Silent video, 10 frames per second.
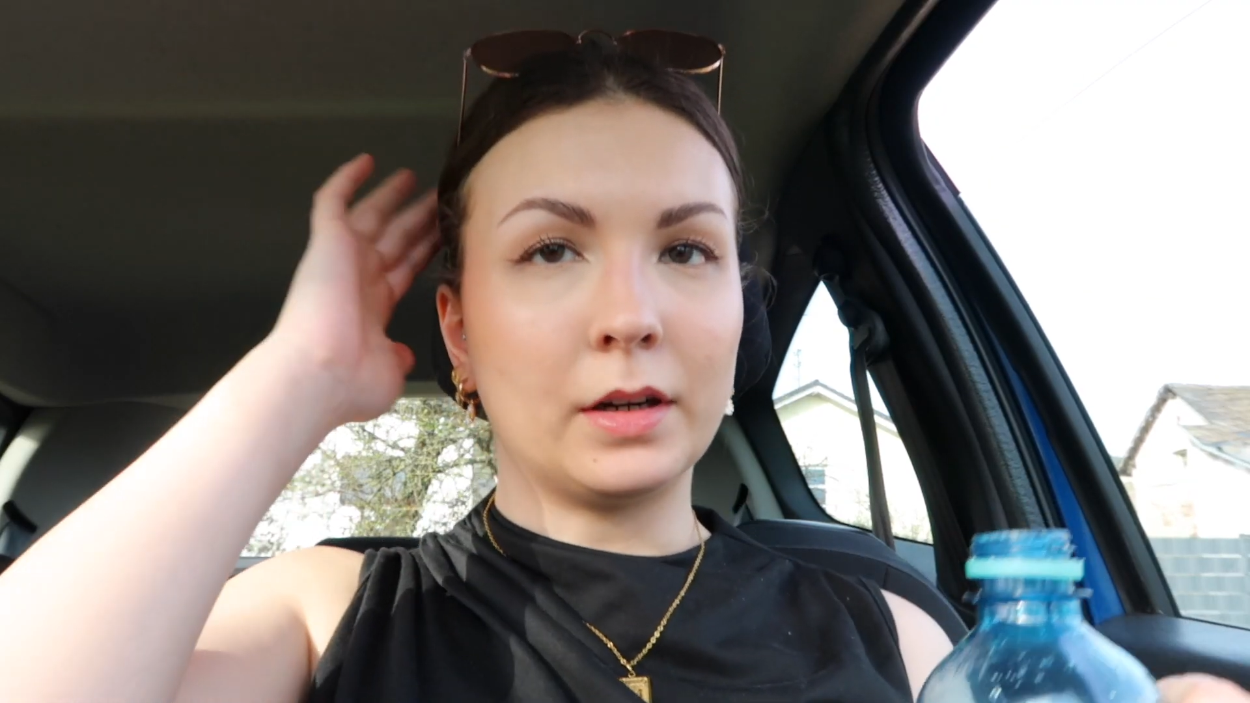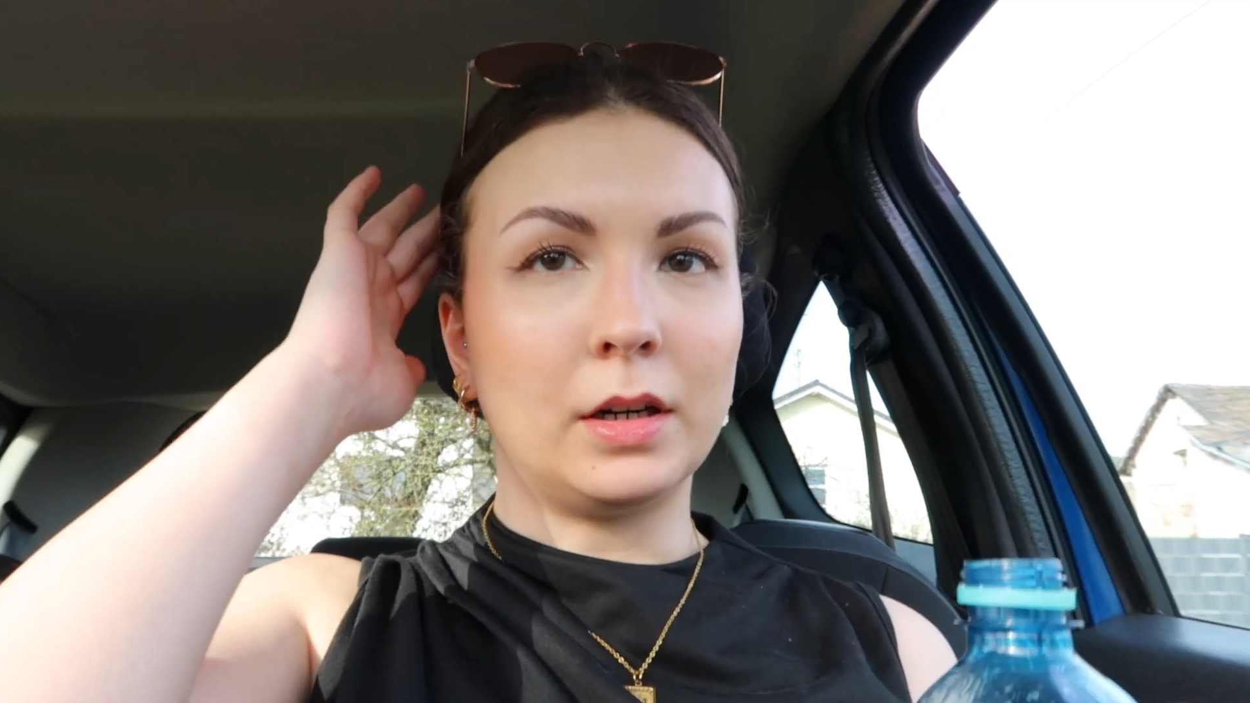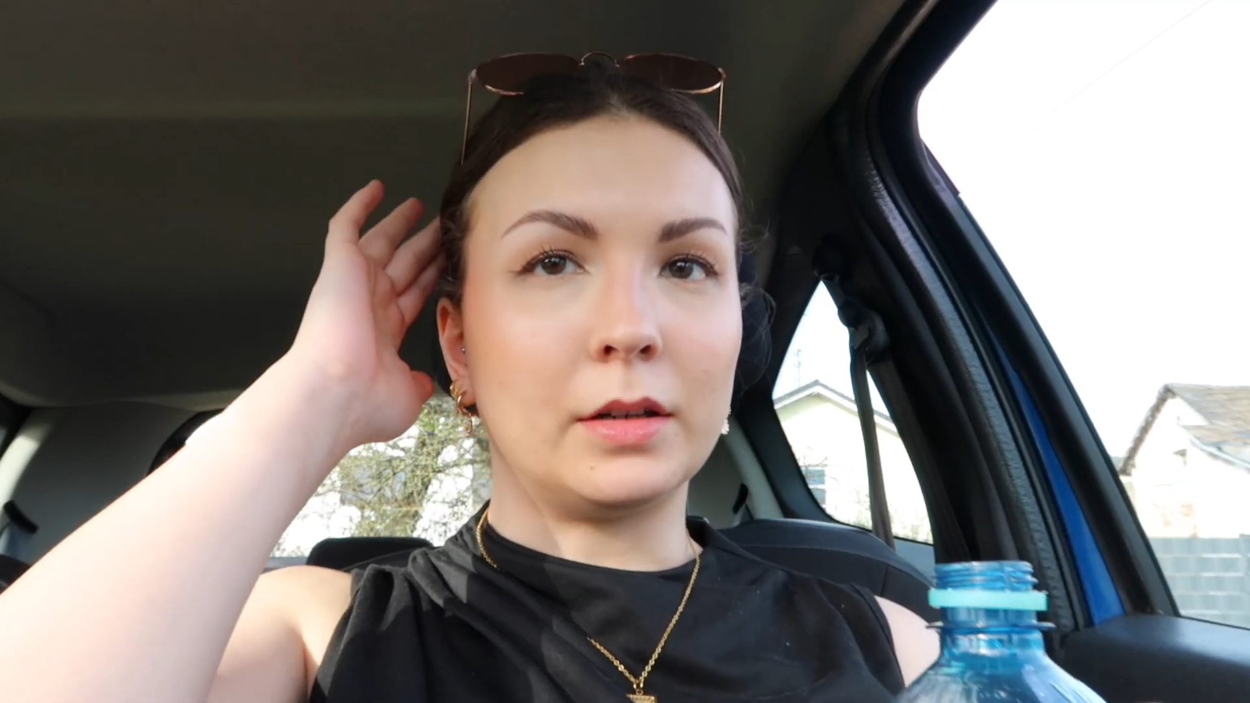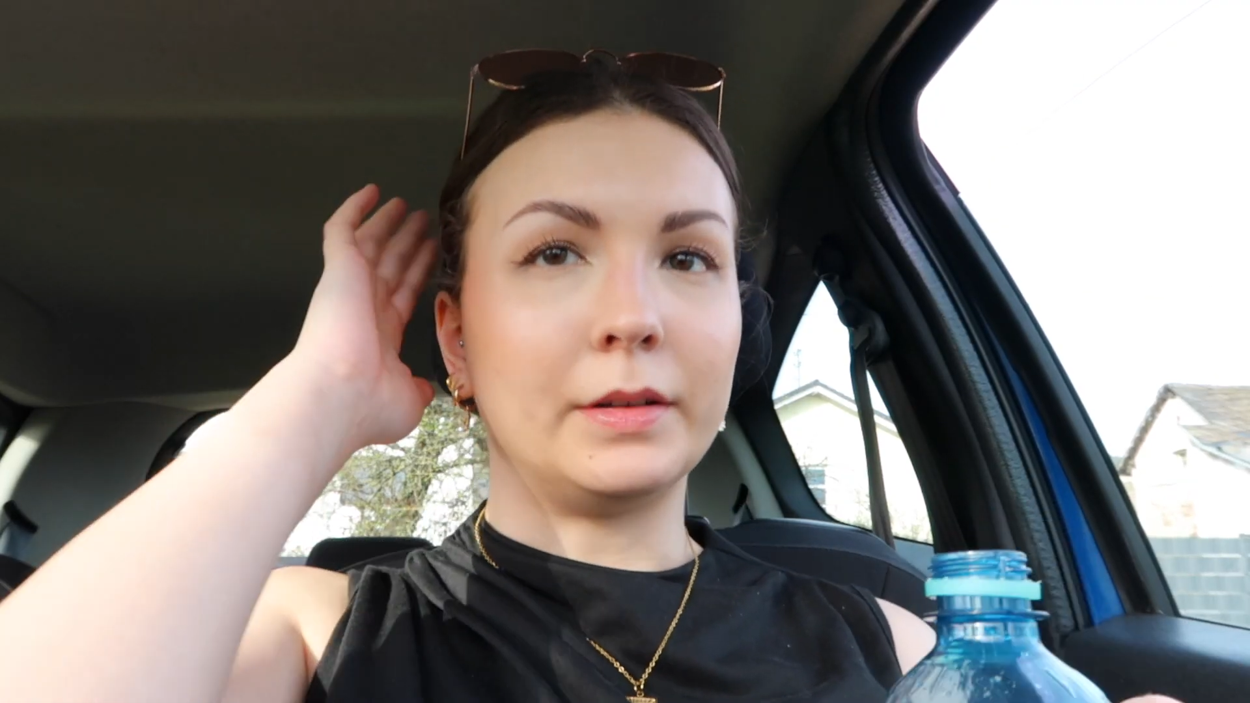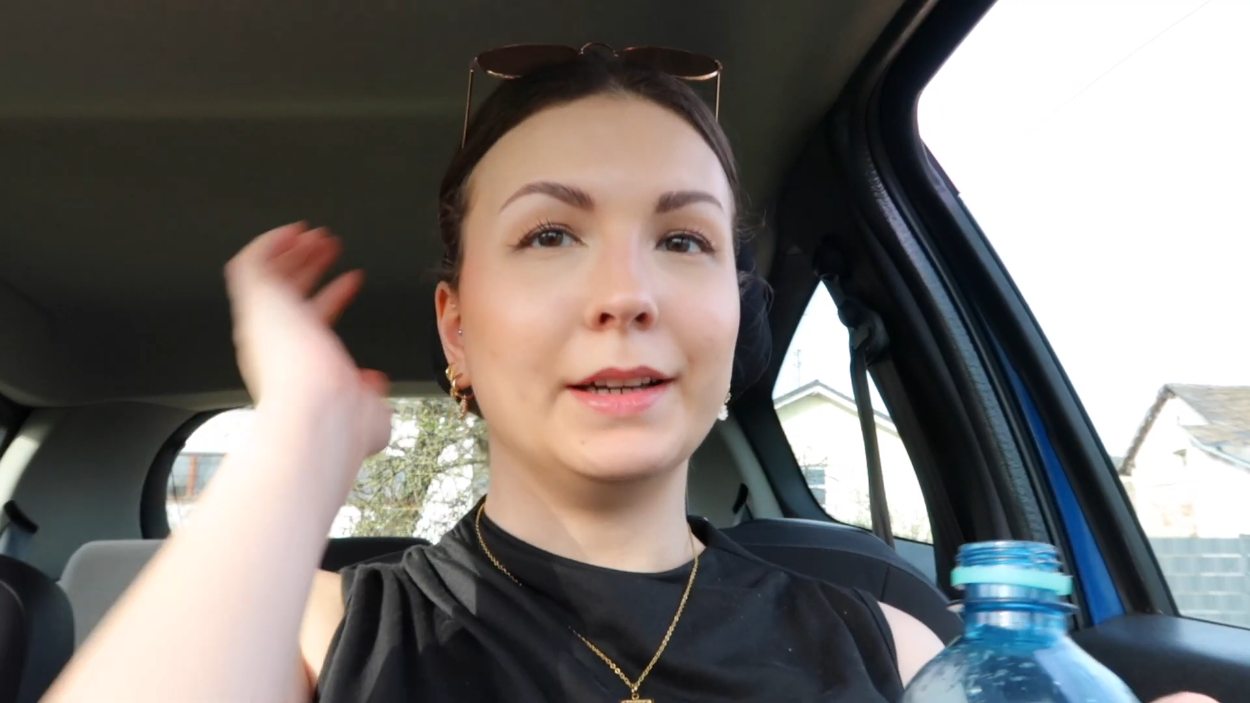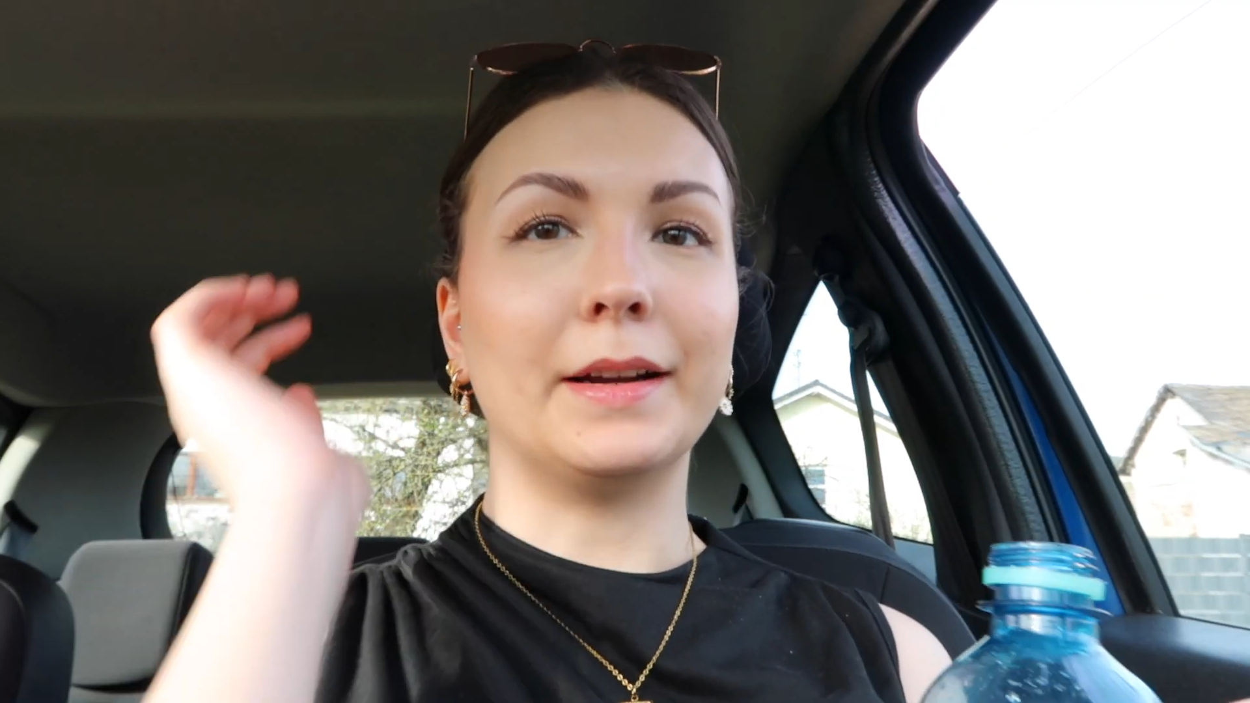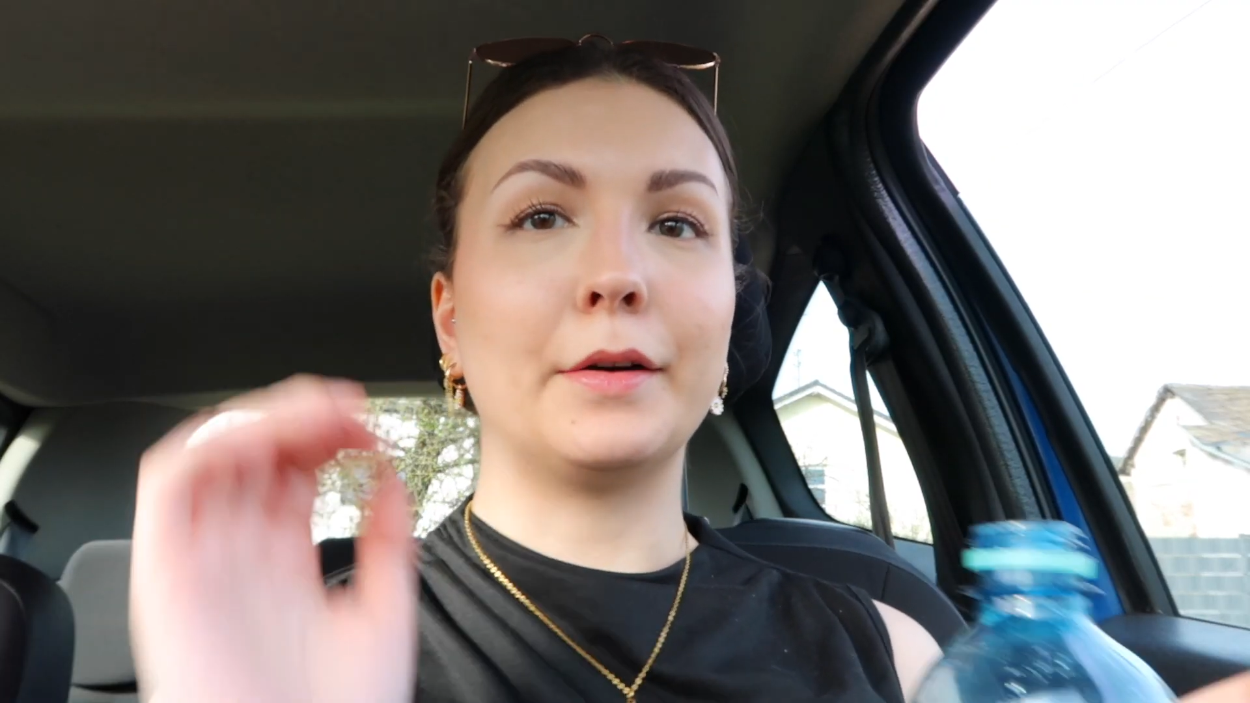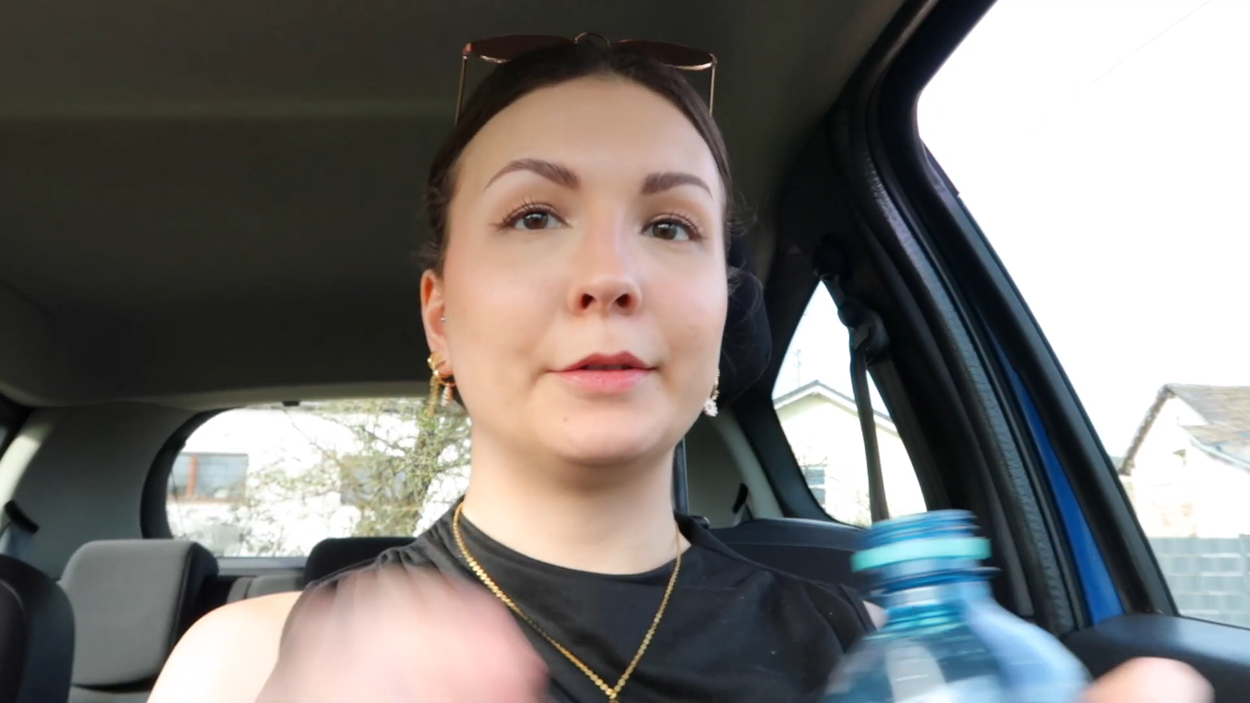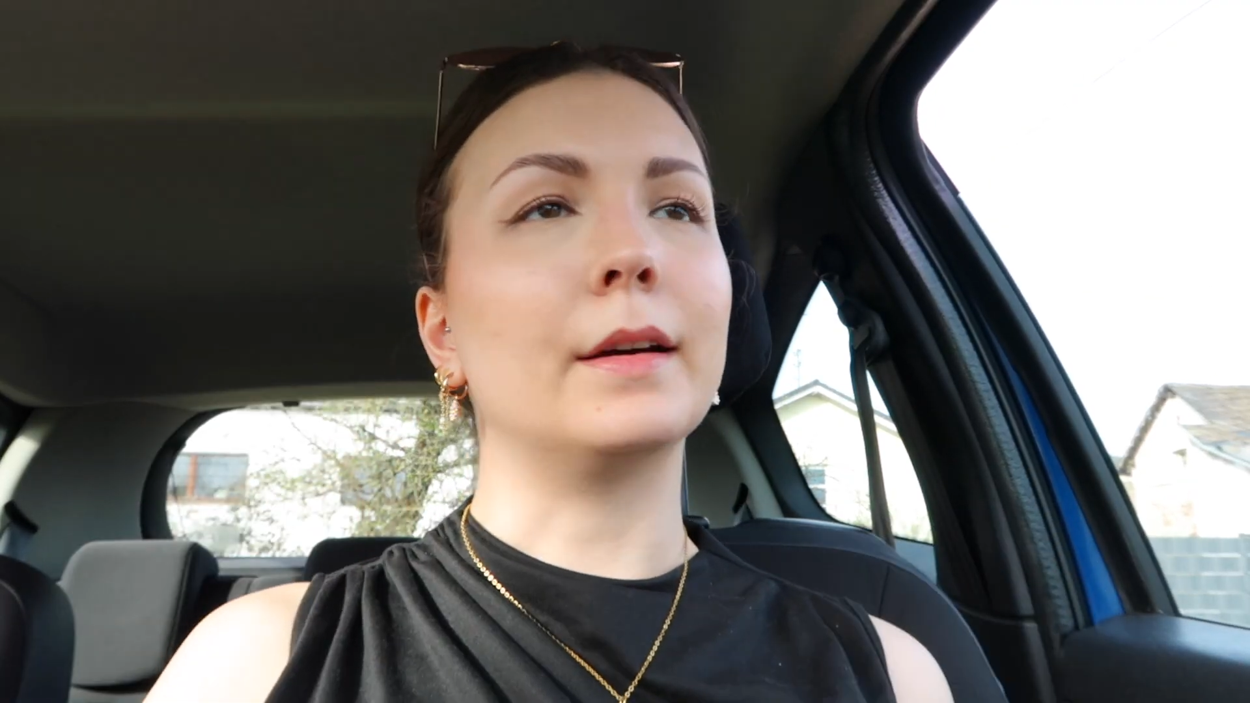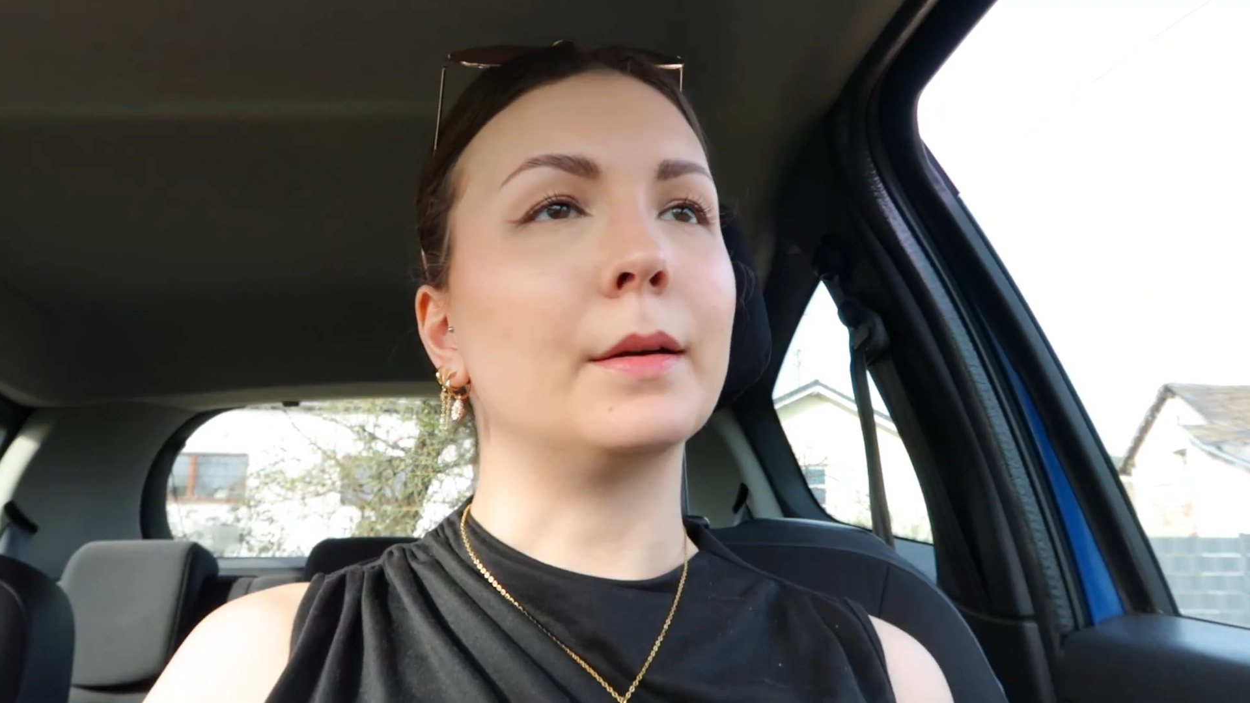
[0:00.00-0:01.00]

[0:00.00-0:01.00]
car right now.